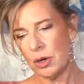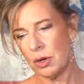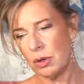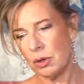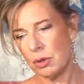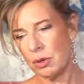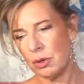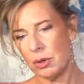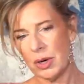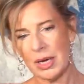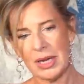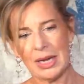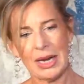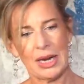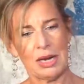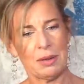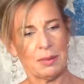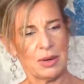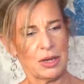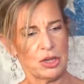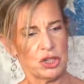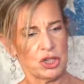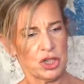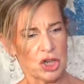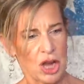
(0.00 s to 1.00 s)
or in any
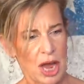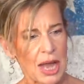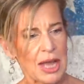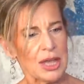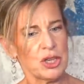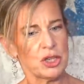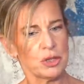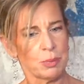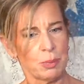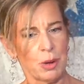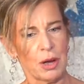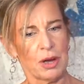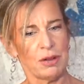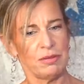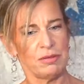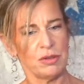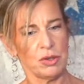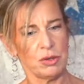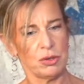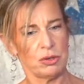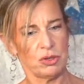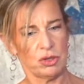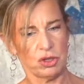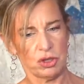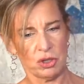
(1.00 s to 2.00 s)
way change my
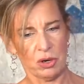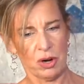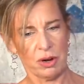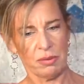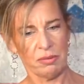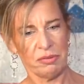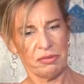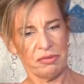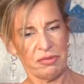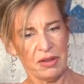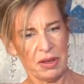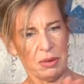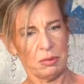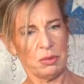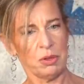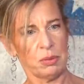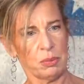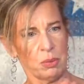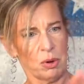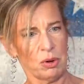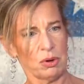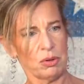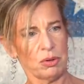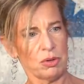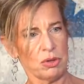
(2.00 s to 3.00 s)
views to try and fit with
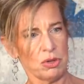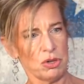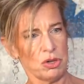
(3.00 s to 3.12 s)
what